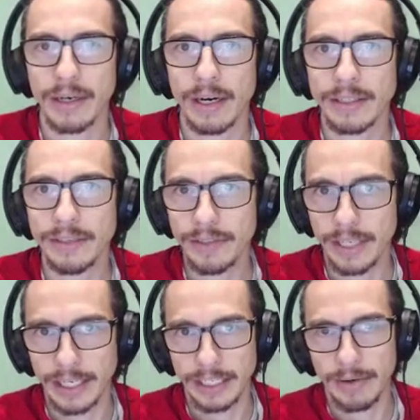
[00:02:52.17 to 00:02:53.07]
a different
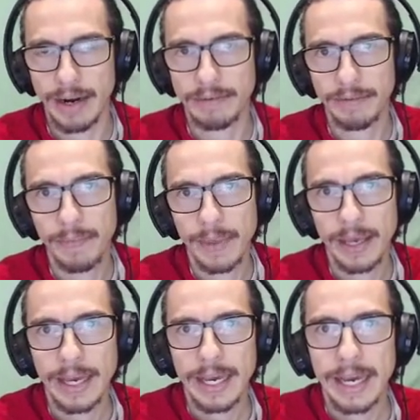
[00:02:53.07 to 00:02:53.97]
kind of graph.
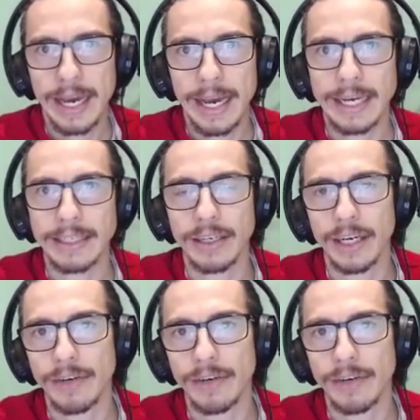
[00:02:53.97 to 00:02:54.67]
And